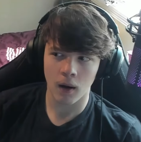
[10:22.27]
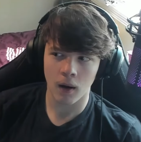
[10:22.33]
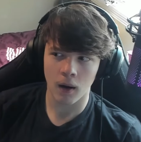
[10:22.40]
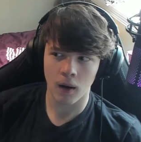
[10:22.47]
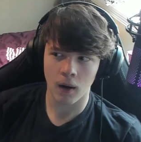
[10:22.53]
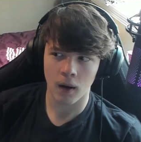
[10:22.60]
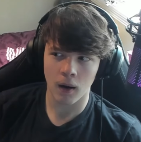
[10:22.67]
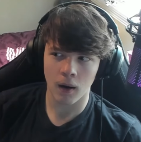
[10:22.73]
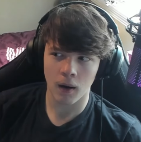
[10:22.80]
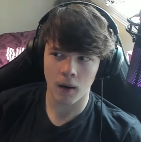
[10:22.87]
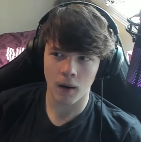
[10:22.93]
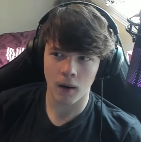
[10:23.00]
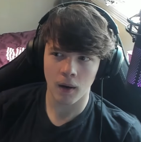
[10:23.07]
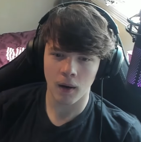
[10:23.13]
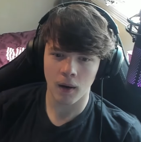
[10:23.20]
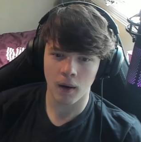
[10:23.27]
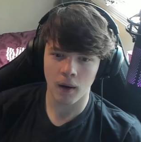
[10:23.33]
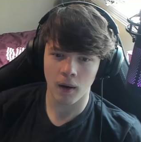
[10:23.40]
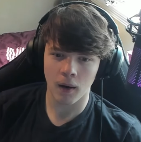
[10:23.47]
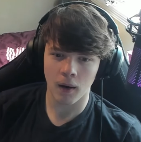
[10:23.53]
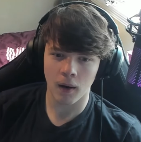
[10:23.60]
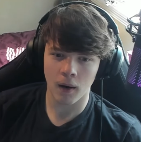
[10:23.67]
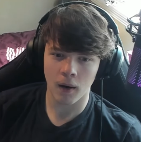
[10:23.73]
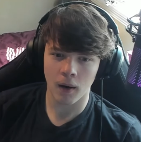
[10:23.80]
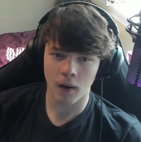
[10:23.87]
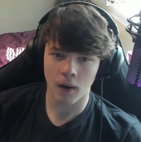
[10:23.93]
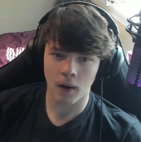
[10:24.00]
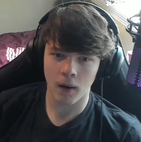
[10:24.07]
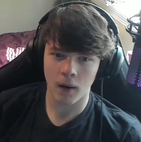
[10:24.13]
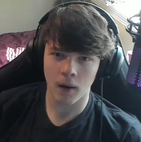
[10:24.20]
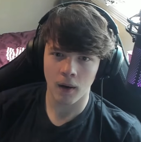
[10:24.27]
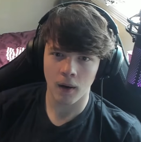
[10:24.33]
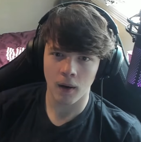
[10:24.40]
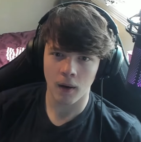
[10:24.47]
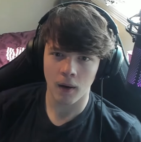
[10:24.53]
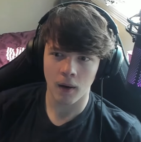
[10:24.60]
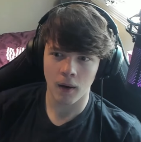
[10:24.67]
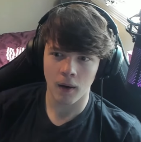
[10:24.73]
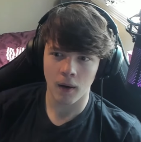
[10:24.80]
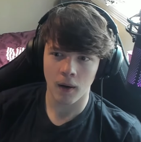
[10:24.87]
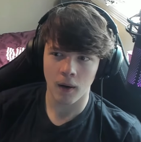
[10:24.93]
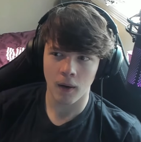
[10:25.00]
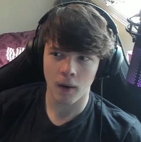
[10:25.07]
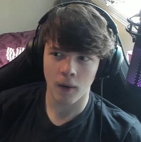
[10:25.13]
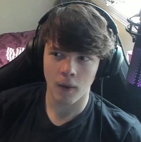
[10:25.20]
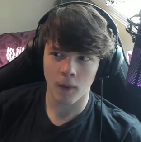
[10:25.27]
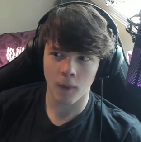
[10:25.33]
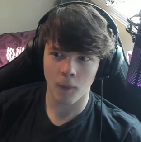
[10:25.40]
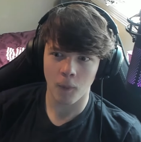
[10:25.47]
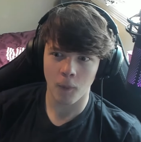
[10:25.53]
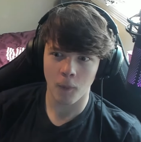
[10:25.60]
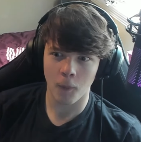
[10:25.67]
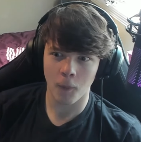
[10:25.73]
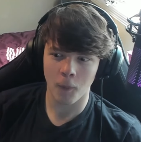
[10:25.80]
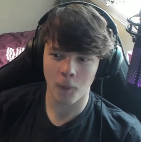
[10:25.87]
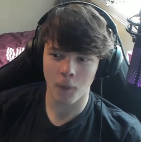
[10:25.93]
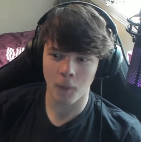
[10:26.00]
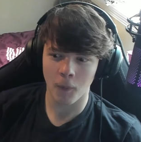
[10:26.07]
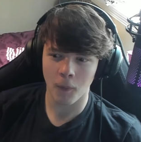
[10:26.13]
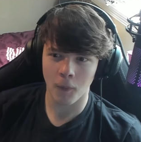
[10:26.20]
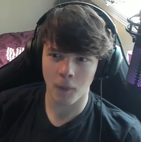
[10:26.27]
[no speech]